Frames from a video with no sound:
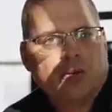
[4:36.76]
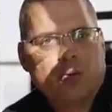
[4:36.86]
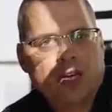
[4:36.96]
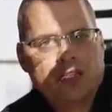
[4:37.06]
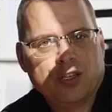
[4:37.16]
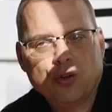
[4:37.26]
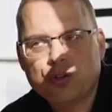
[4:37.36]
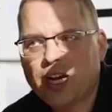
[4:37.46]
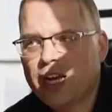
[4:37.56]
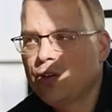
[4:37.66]
We at
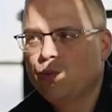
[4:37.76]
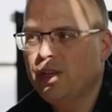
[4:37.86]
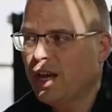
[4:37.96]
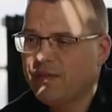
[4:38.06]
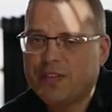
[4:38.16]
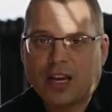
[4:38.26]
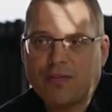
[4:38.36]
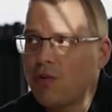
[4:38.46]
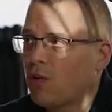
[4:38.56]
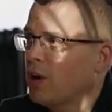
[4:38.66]
Hyundai, we have
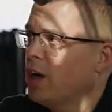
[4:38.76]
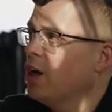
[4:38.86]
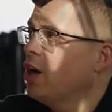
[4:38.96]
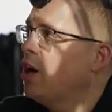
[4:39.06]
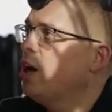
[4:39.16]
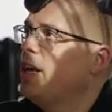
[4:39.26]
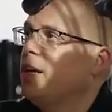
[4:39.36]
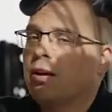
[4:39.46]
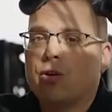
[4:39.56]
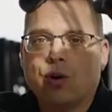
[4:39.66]
therefore a
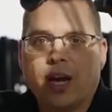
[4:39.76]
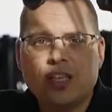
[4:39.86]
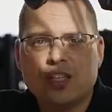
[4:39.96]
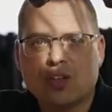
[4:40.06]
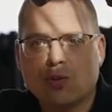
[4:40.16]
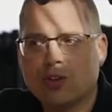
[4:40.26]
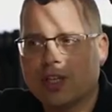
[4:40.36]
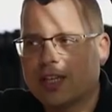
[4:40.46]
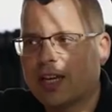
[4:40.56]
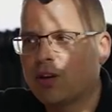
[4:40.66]
engine hood
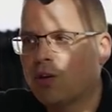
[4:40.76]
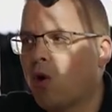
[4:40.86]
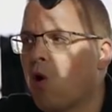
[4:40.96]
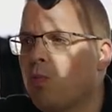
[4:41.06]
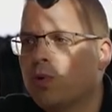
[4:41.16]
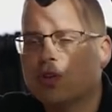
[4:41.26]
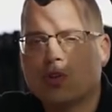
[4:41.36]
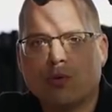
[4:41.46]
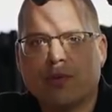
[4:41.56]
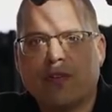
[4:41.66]
that can open
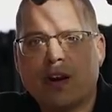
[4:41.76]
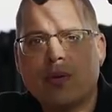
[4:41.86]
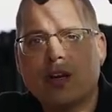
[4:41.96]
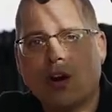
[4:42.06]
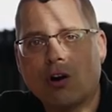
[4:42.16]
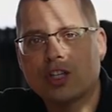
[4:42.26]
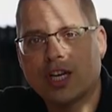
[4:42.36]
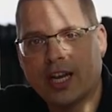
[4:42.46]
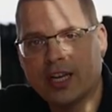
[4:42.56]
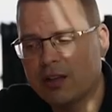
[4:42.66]
to a very large
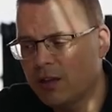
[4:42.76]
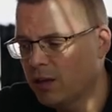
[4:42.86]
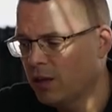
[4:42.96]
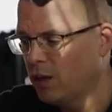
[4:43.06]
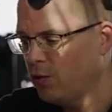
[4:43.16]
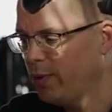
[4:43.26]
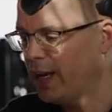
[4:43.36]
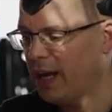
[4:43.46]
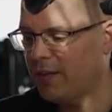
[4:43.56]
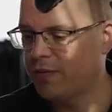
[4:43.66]
angle. We
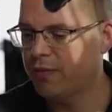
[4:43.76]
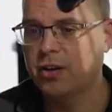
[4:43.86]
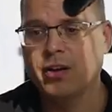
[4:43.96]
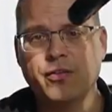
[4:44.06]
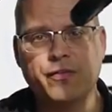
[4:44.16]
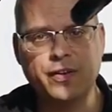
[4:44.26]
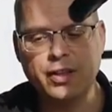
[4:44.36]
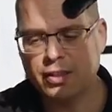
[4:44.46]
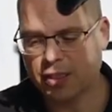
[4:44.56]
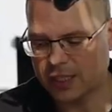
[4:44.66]
have
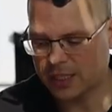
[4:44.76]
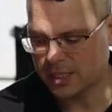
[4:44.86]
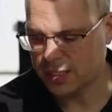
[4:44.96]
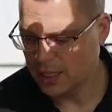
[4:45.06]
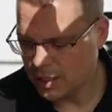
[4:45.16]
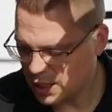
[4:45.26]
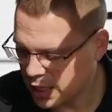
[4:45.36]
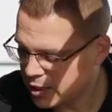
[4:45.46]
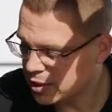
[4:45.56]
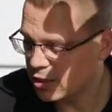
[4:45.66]
filters
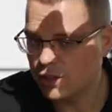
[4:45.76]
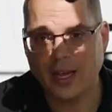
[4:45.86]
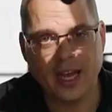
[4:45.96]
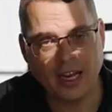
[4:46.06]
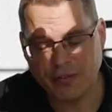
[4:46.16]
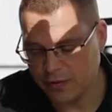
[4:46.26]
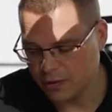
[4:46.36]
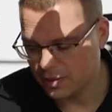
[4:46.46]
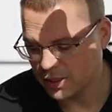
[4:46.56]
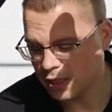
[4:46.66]
like the air
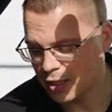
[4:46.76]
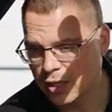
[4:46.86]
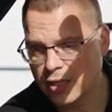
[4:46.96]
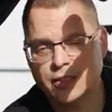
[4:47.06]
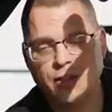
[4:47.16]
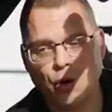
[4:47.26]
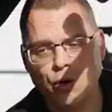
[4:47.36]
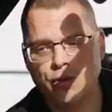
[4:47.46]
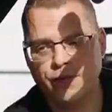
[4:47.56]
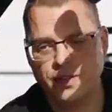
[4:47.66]
filter, the
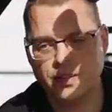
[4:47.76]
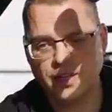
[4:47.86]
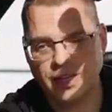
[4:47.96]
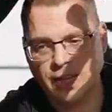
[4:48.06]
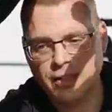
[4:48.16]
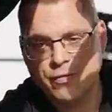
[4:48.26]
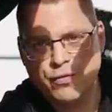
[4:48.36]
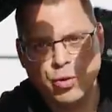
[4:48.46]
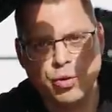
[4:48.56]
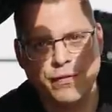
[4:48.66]
oil filter and the
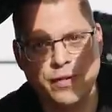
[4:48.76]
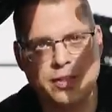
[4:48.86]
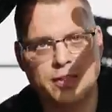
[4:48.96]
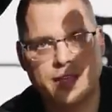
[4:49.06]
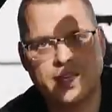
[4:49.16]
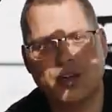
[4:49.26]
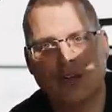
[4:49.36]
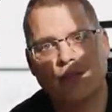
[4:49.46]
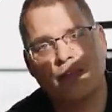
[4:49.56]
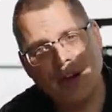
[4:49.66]
fuel filter that
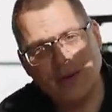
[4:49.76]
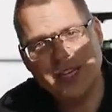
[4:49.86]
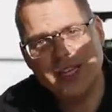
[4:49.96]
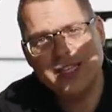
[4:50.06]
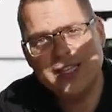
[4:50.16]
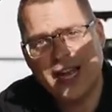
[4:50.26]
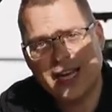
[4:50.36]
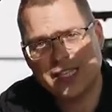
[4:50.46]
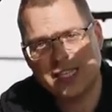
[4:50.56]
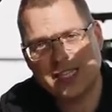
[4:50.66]
are very easy
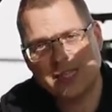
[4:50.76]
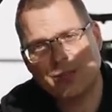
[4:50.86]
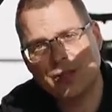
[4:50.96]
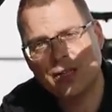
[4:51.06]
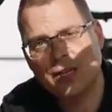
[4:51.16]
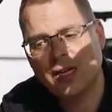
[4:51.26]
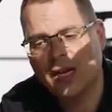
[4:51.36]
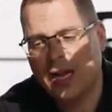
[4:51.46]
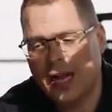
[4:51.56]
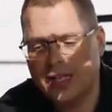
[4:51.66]
accessible
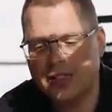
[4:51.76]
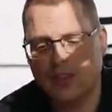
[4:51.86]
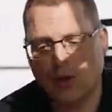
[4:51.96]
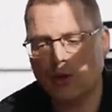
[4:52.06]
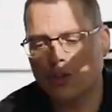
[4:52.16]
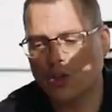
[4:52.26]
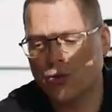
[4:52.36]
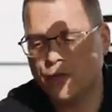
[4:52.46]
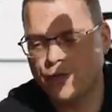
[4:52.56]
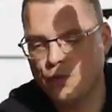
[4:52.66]
and
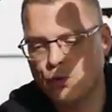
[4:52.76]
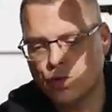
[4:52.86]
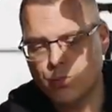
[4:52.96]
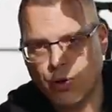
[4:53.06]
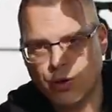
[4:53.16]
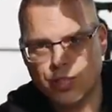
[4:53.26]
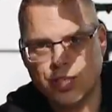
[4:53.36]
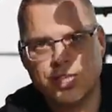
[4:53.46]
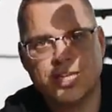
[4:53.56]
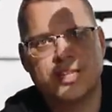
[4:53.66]
also the fuse
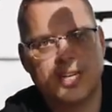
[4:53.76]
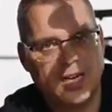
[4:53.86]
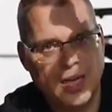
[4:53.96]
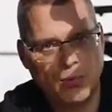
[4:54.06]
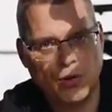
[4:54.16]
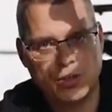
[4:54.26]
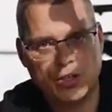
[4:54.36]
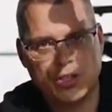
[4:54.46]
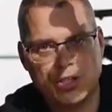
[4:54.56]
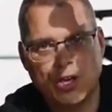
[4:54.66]
boxes and the relay
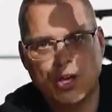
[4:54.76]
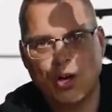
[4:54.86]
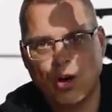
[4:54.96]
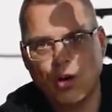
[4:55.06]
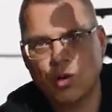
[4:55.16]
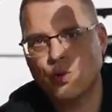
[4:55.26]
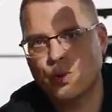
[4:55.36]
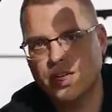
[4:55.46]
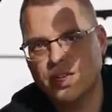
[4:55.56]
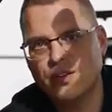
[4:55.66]
boxes are
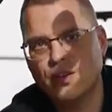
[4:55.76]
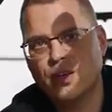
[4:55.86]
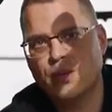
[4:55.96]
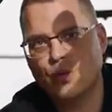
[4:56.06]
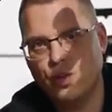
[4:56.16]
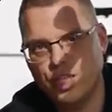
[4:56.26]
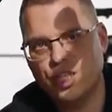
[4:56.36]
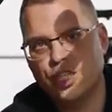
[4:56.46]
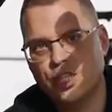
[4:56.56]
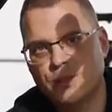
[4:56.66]
within
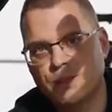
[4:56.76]
reach.